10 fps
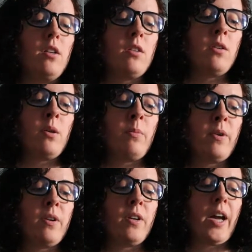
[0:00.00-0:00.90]
So, no
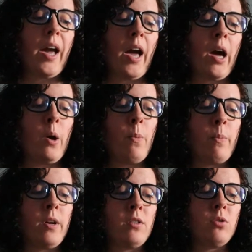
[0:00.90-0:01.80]
matter how
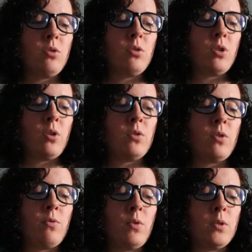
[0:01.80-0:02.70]
much
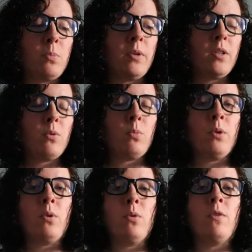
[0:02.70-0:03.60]
Joseph was put
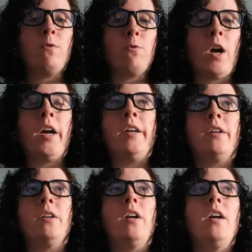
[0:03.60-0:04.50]
through the
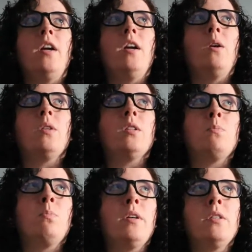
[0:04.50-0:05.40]
fire, with
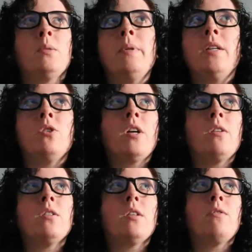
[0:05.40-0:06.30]
his brothers being
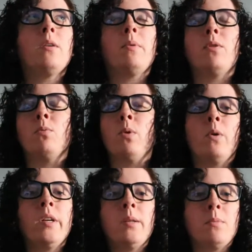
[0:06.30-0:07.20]
jealous of him and
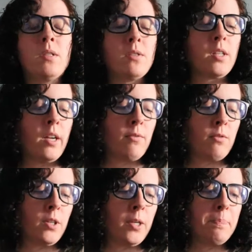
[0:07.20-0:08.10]
throwing him to
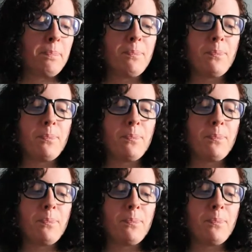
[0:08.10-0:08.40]
slavery,